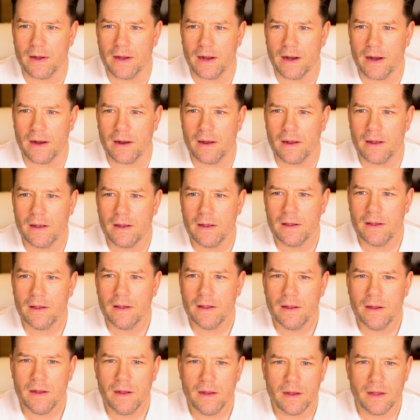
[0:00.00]
here,
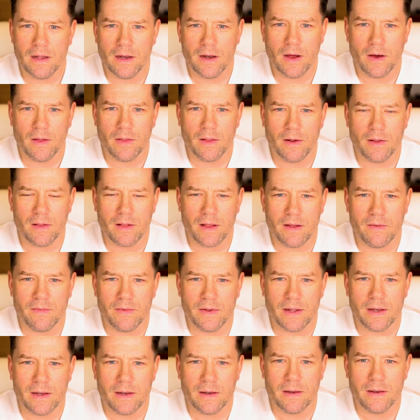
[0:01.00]
you know, they're
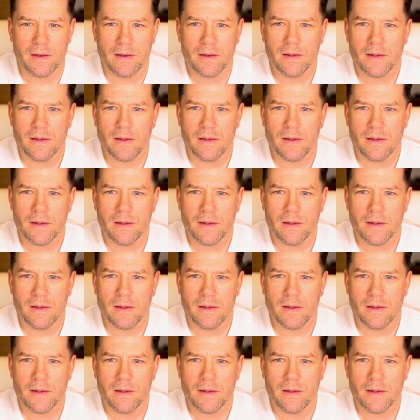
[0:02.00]
living